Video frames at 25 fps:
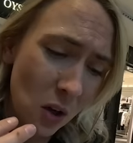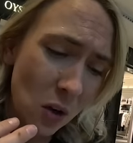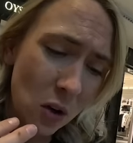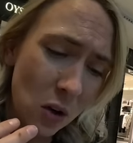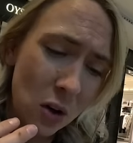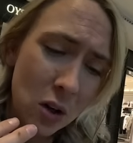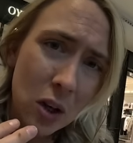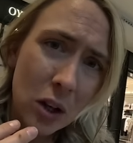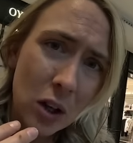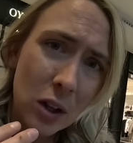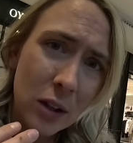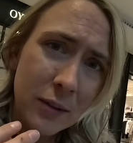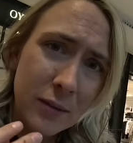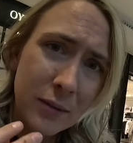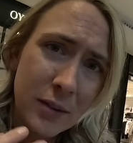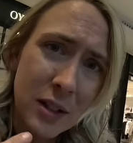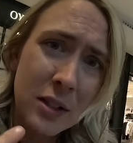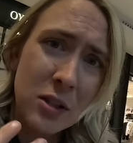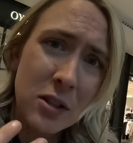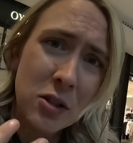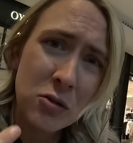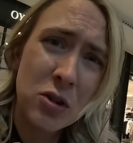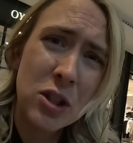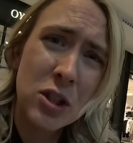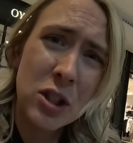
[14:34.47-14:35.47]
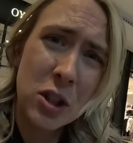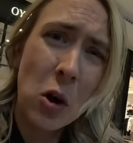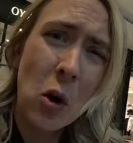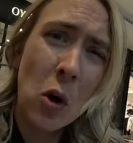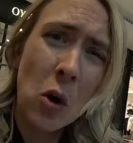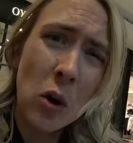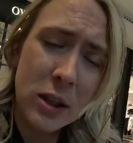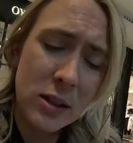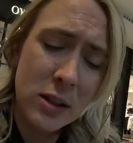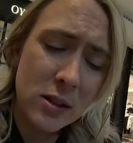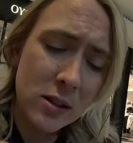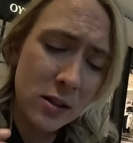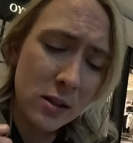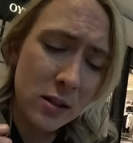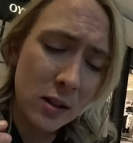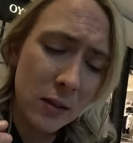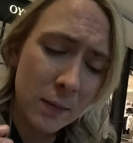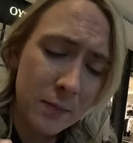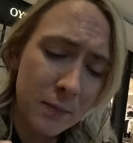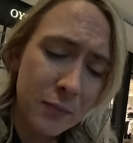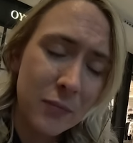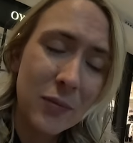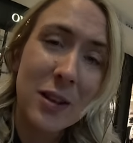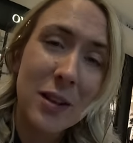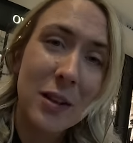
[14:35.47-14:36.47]
Oh, and it's really hoist.
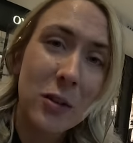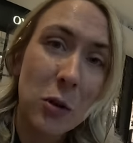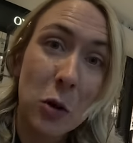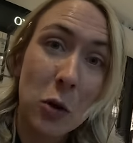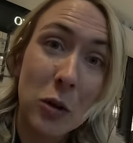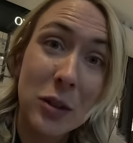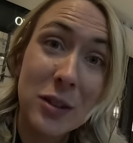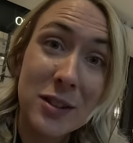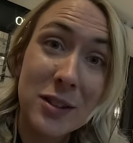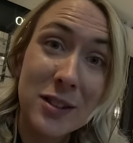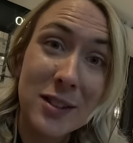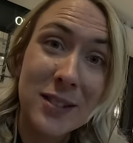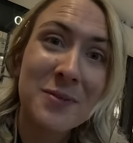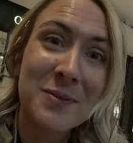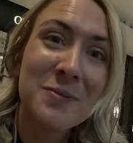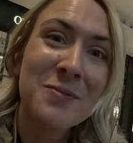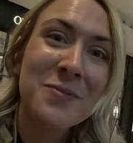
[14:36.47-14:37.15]
Hoist?